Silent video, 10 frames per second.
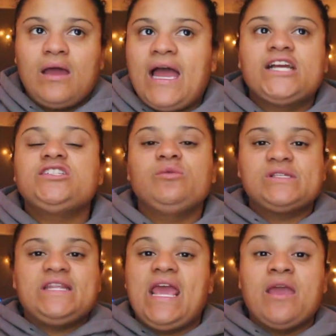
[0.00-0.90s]
actually
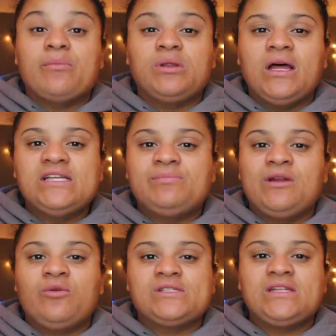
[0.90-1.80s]
was the 8 Plus, but
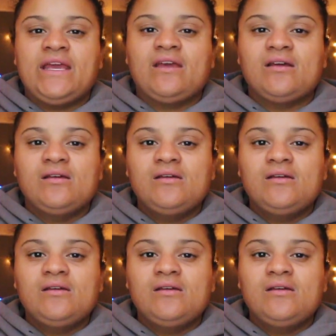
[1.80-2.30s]
it wasn't like